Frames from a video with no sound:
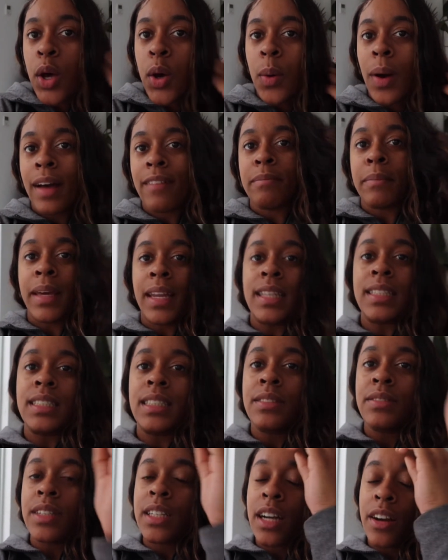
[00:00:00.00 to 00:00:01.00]
I've made it to the
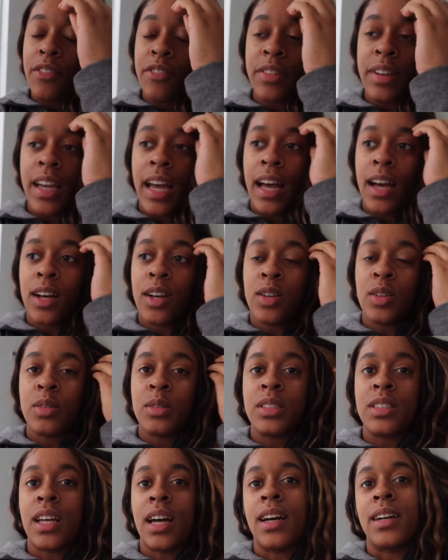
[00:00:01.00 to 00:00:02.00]
recovery house.
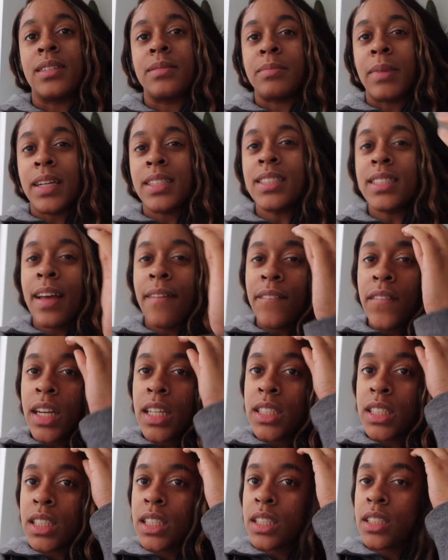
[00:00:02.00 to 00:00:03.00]
Um, I just got
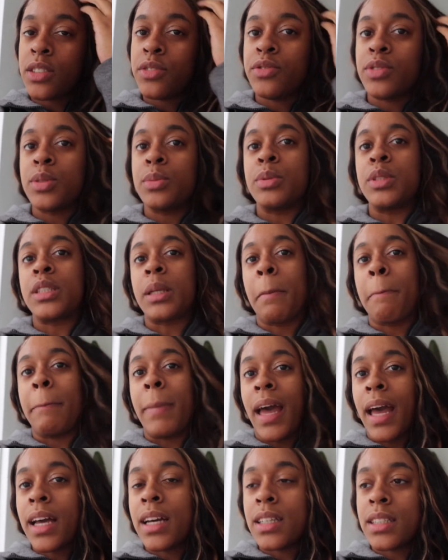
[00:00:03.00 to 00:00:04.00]
finished eating. The food was
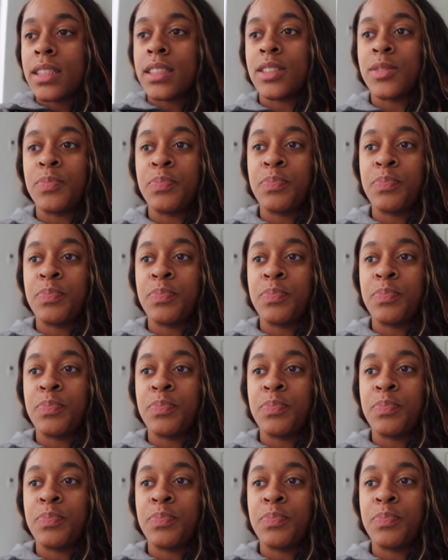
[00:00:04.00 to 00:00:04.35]
mad good.